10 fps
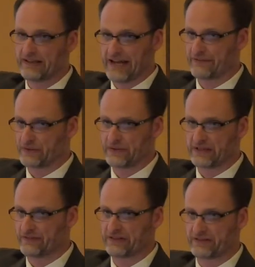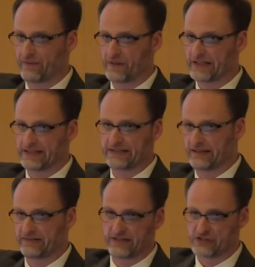after the events of the late
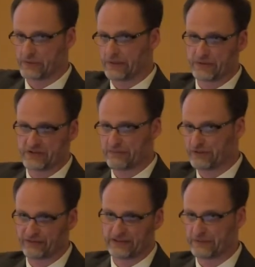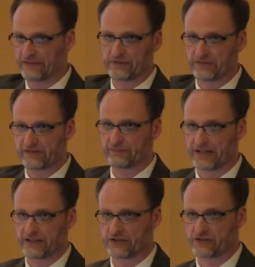19th century, which I briefly referenced in
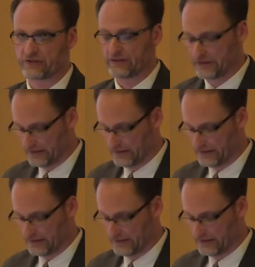my lecture.